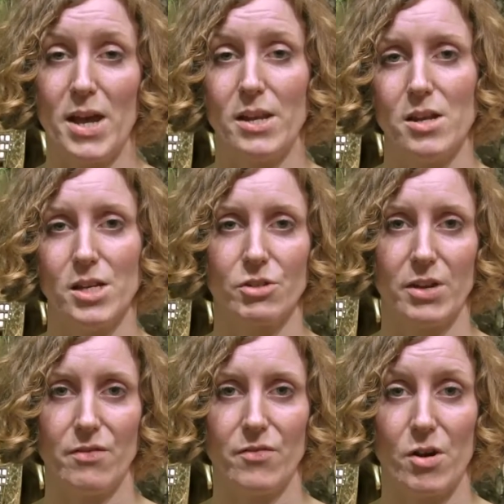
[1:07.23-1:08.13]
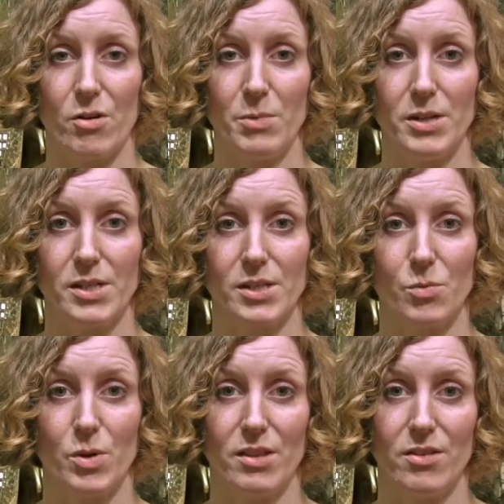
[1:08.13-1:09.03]
and nurturing environment
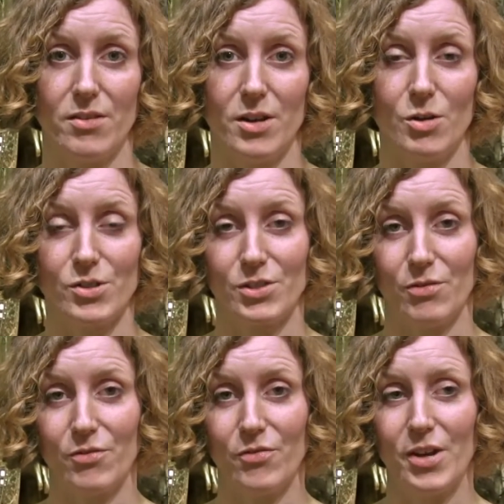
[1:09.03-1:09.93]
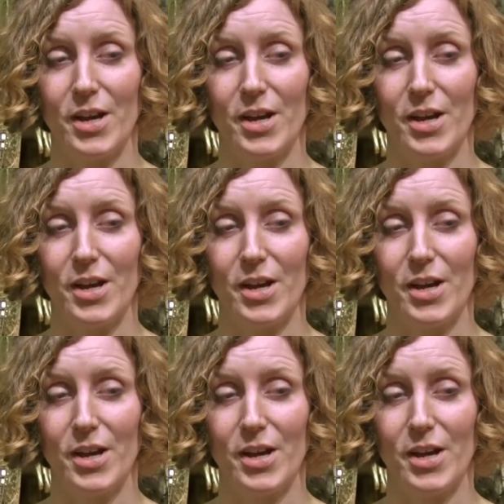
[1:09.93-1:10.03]
with lots of